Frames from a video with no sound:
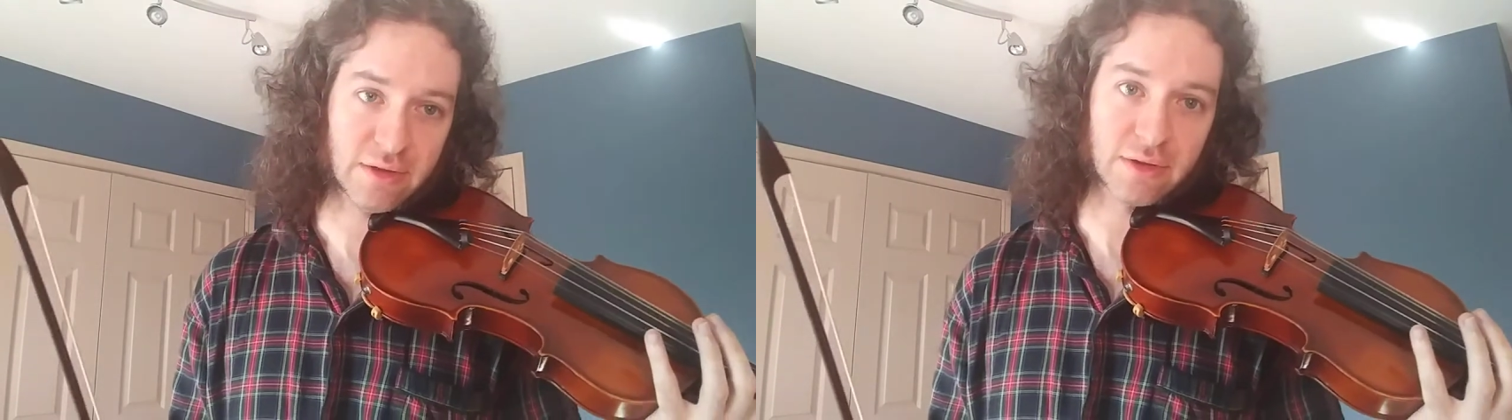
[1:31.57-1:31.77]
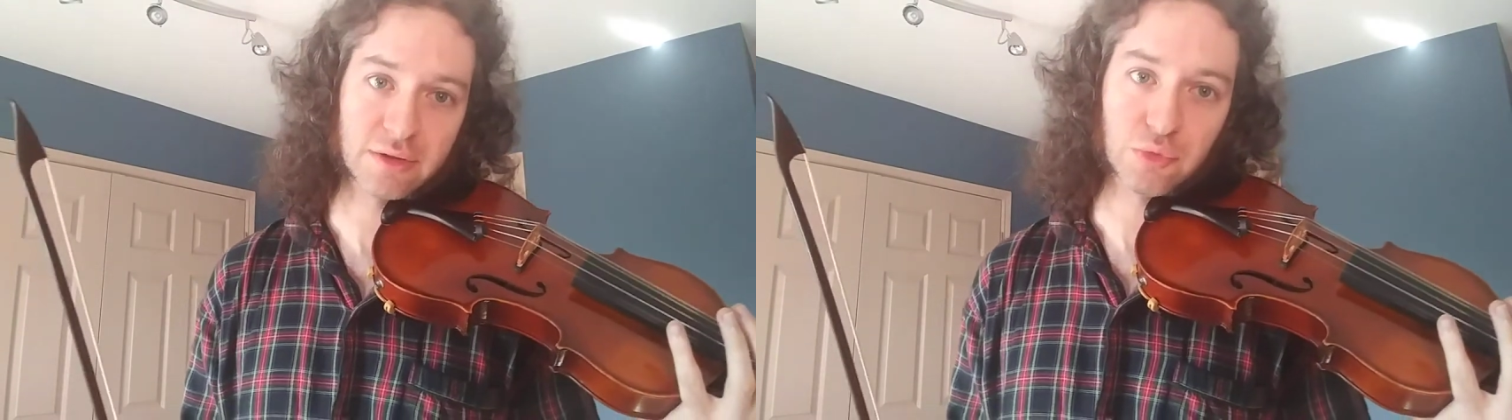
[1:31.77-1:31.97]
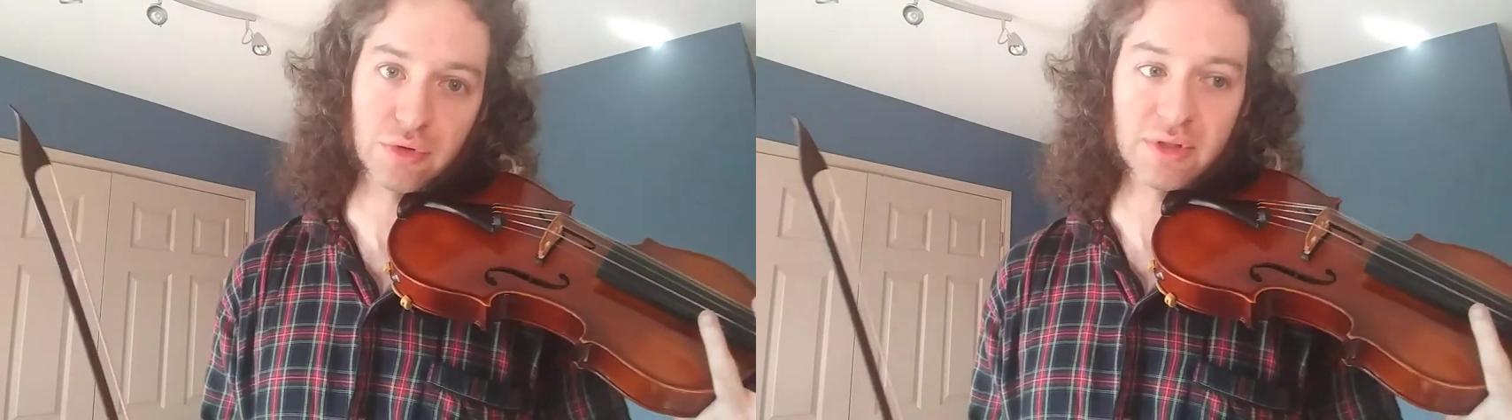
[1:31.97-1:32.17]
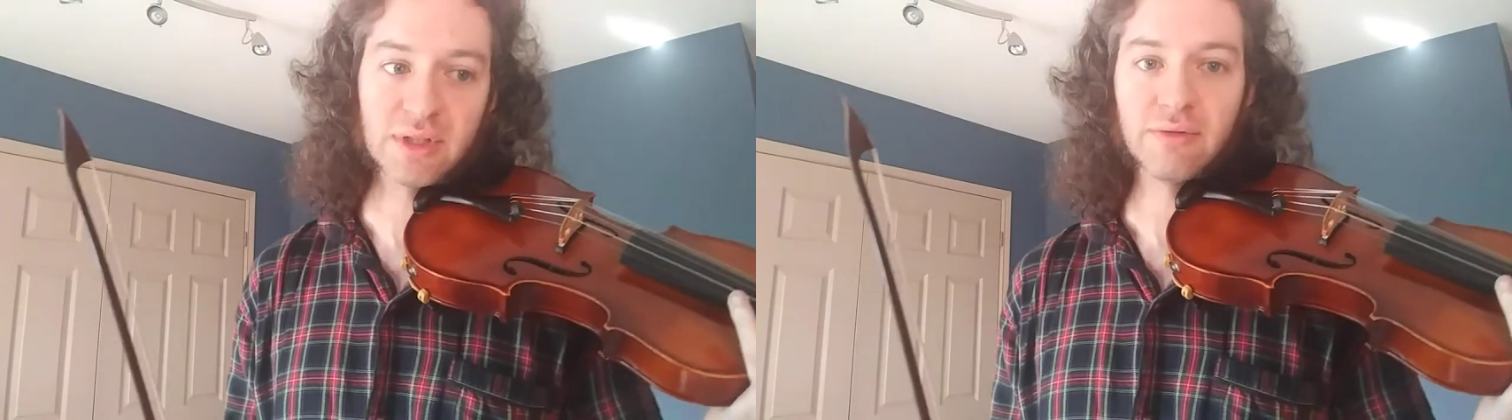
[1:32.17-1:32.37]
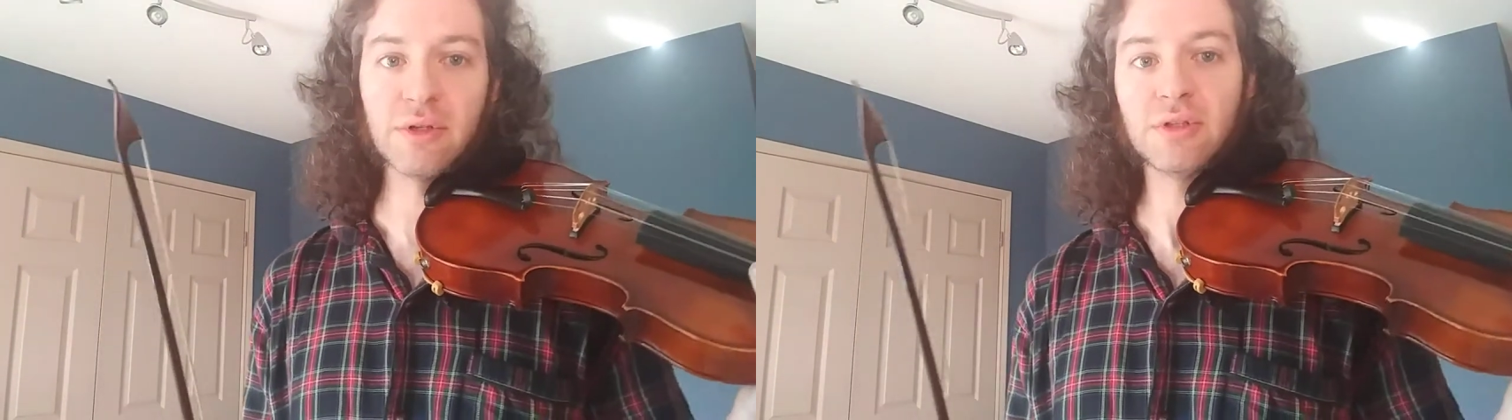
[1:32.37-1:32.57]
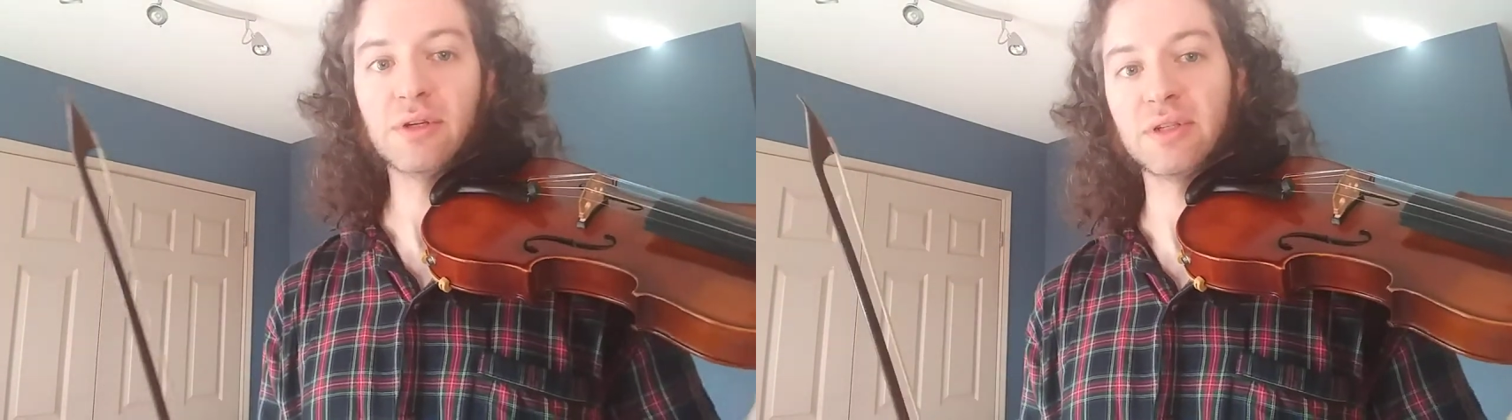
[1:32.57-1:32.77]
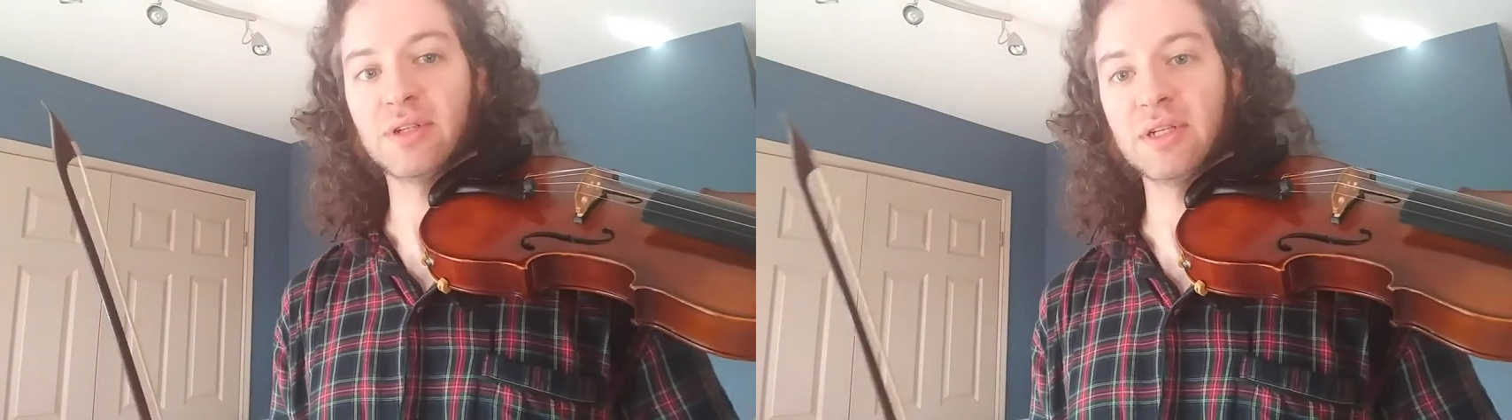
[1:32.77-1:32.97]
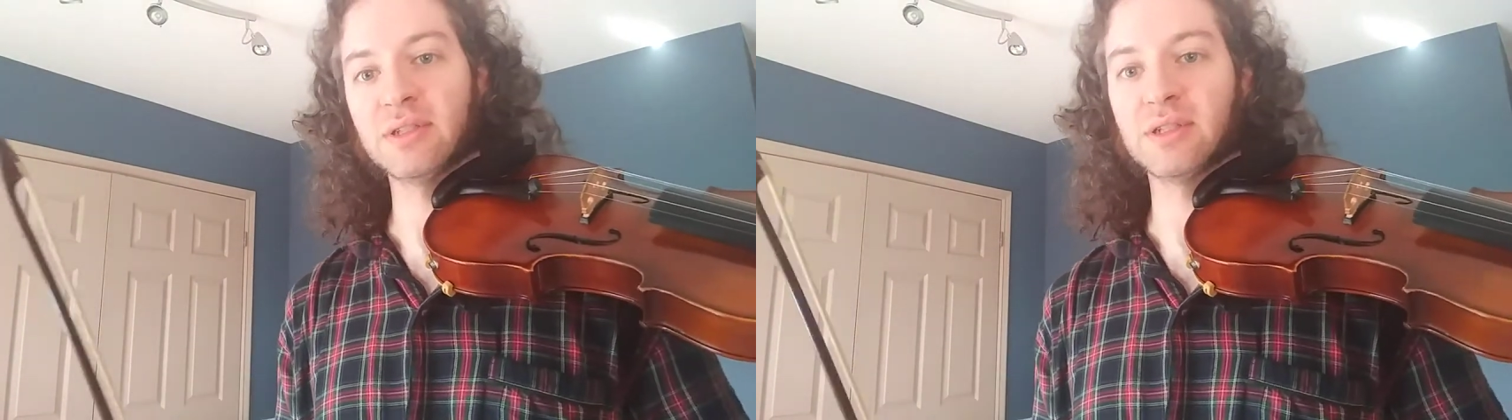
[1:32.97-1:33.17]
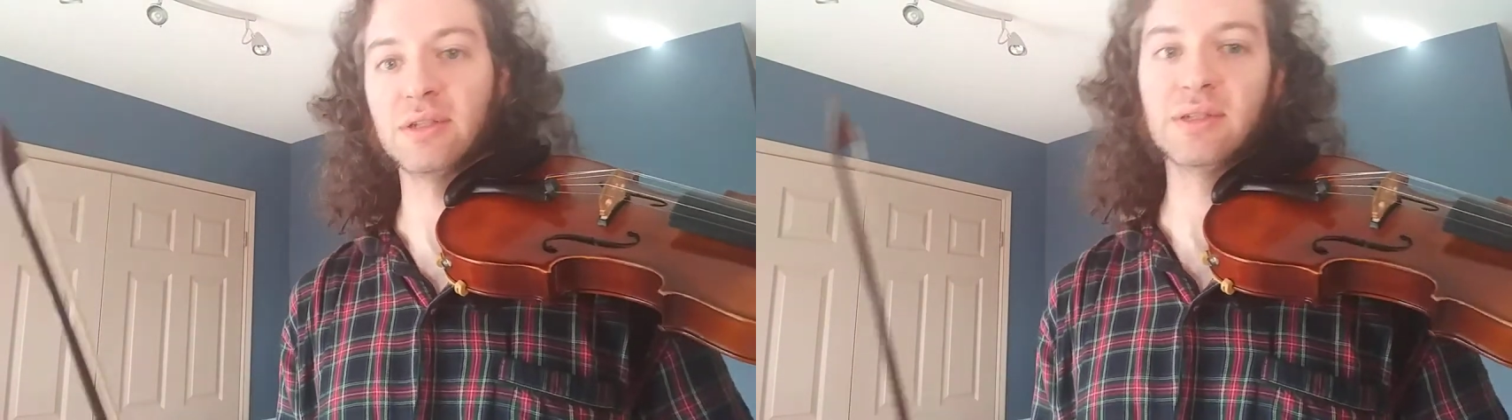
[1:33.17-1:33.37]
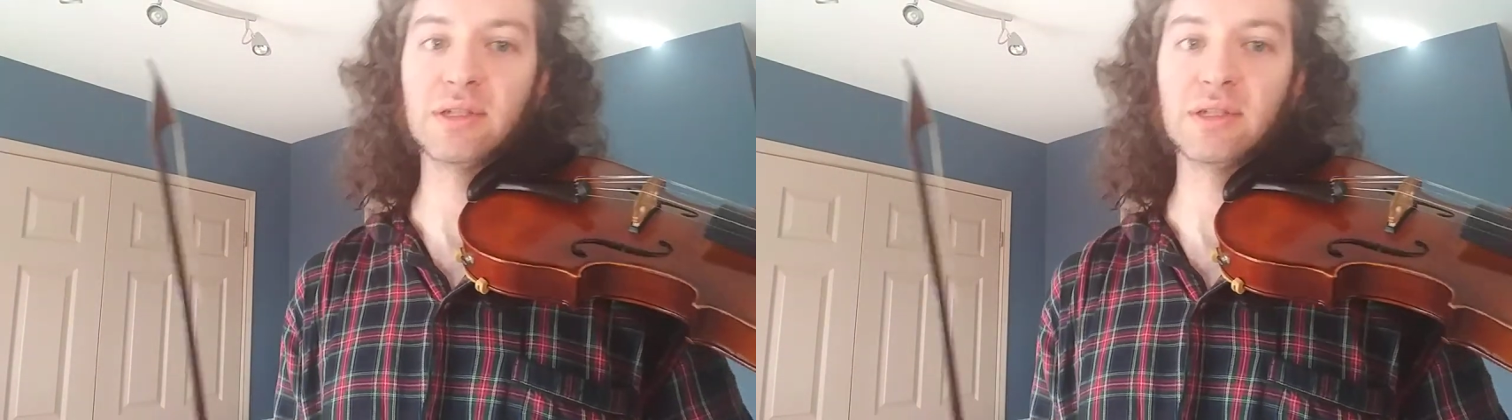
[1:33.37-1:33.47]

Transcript: the smoothness of your string transitions